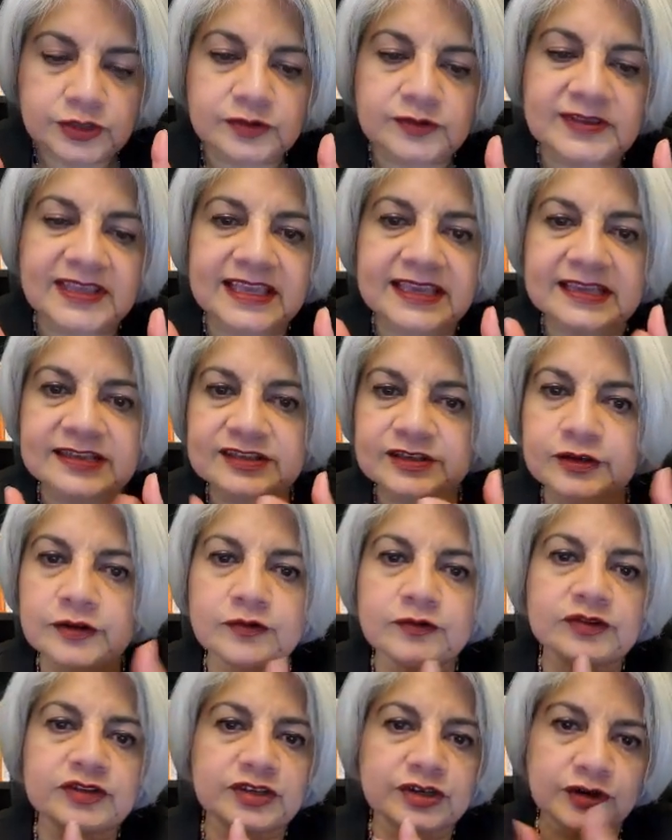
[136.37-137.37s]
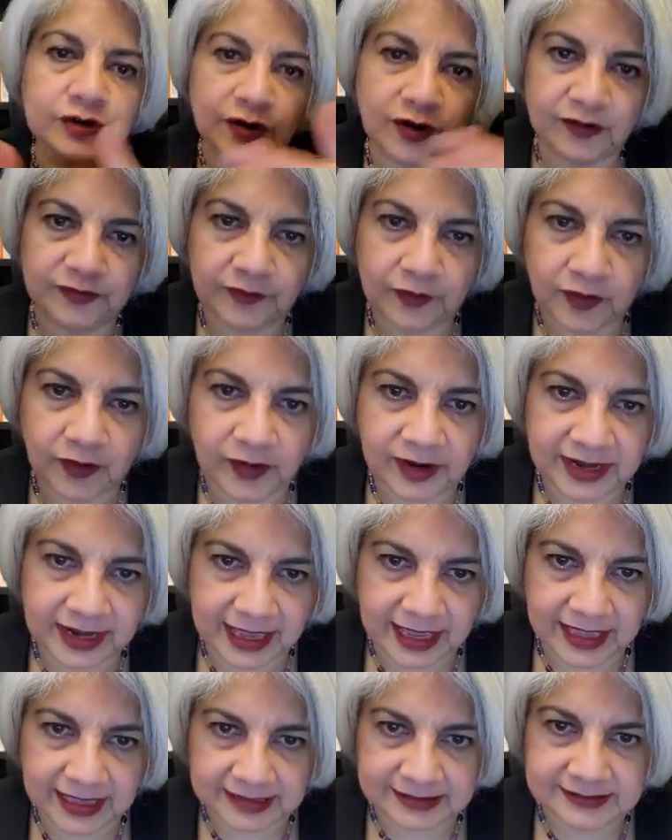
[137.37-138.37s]
to the exclusion of all
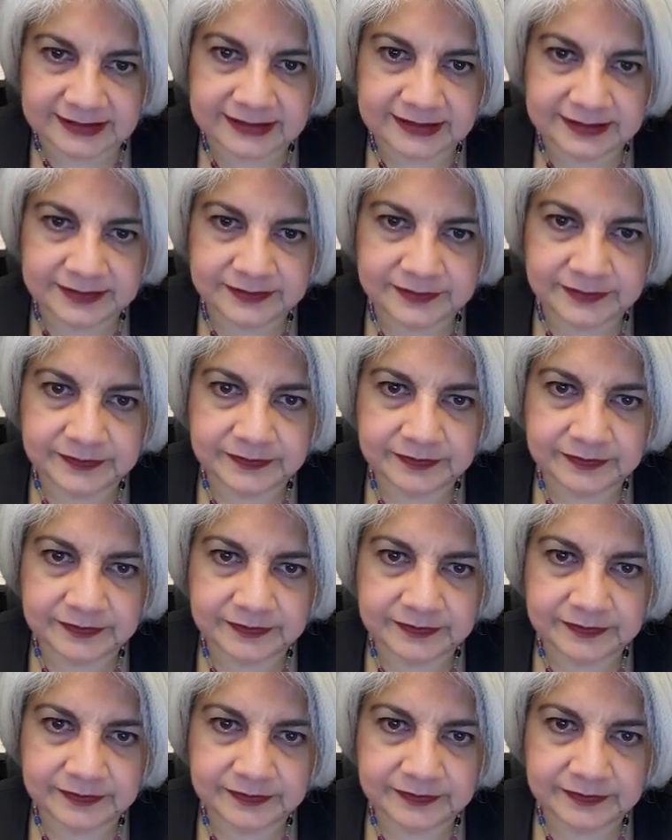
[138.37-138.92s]
else.